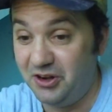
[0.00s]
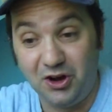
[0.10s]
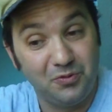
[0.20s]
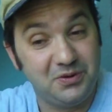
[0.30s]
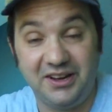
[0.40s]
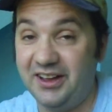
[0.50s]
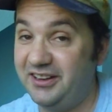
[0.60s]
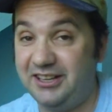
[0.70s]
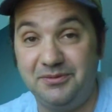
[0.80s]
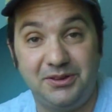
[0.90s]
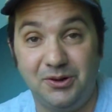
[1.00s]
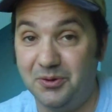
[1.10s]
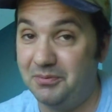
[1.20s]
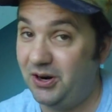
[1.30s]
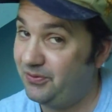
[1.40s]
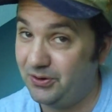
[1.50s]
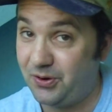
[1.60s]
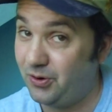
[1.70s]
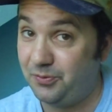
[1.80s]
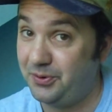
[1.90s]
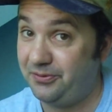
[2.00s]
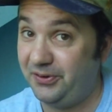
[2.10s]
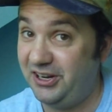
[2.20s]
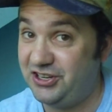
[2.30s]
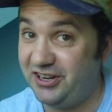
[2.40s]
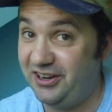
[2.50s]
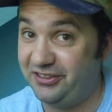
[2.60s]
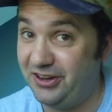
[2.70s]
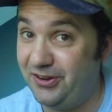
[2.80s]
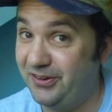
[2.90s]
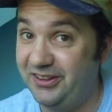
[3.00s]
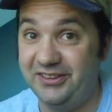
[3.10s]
Nope, we got to keep the old Marvel corporate franchise going.